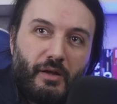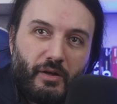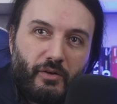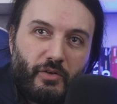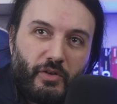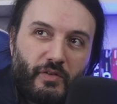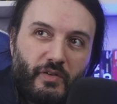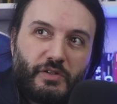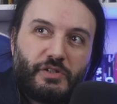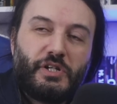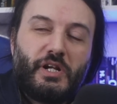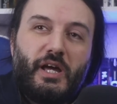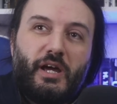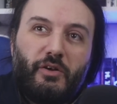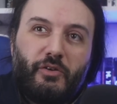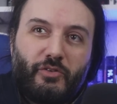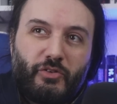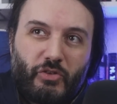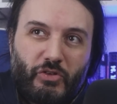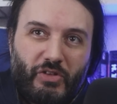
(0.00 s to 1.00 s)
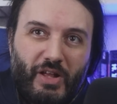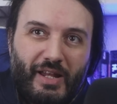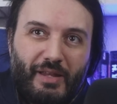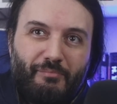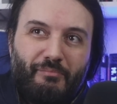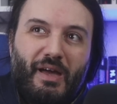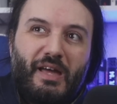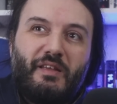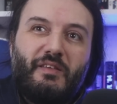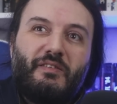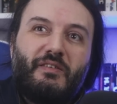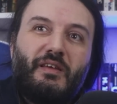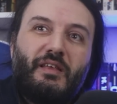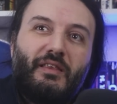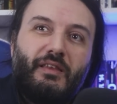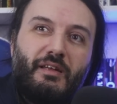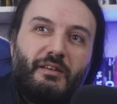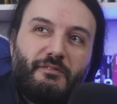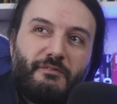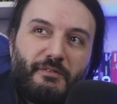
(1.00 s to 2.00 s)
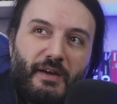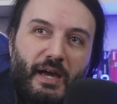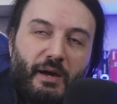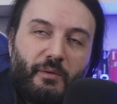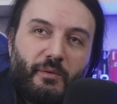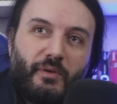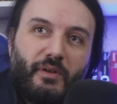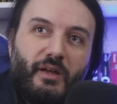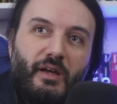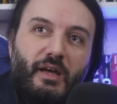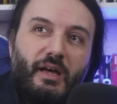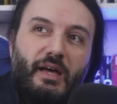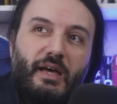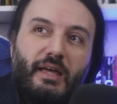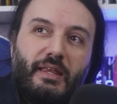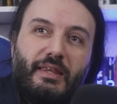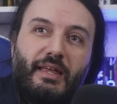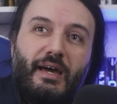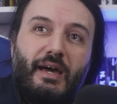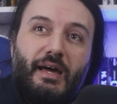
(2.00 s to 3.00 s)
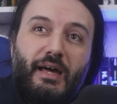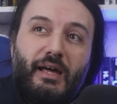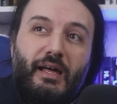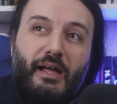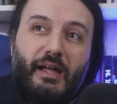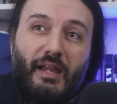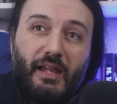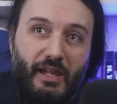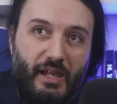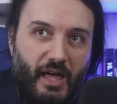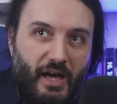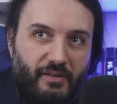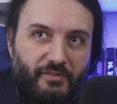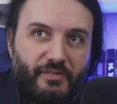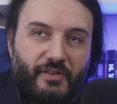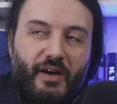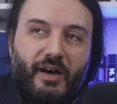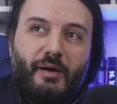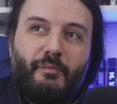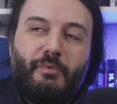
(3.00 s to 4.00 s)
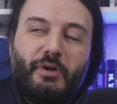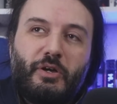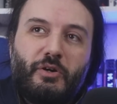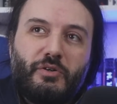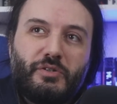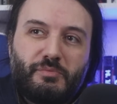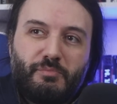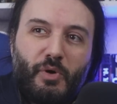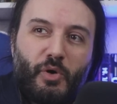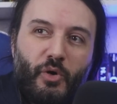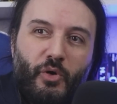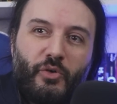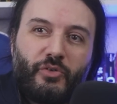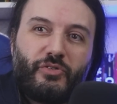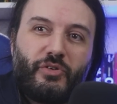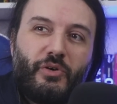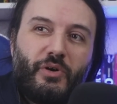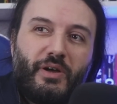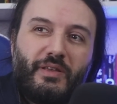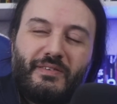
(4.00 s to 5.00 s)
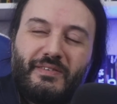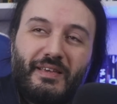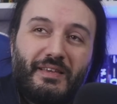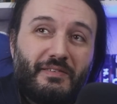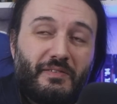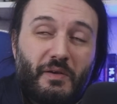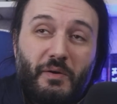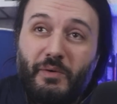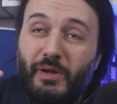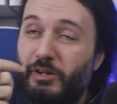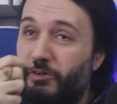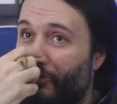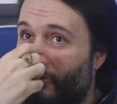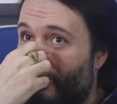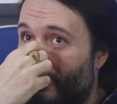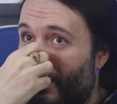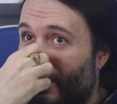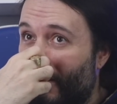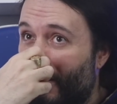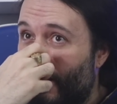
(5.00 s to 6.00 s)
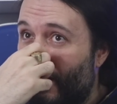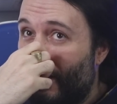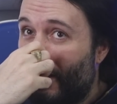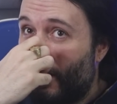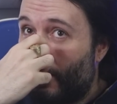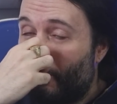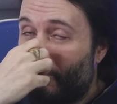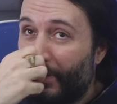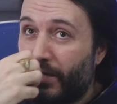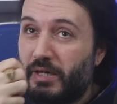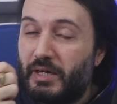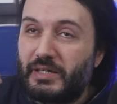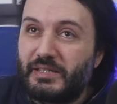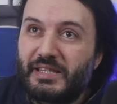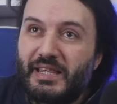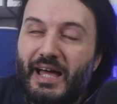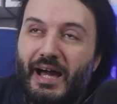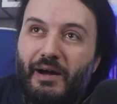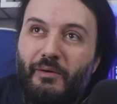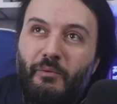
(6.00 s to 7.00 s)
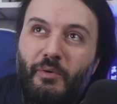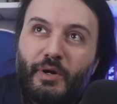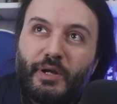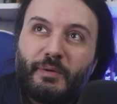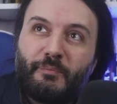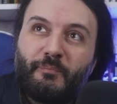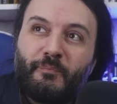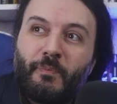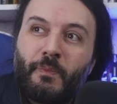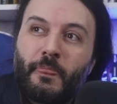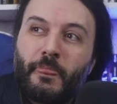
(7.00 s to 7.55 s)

Rio de Janeiro to study medicine, then found their lover because Moroso, it's, it's so interesting because that one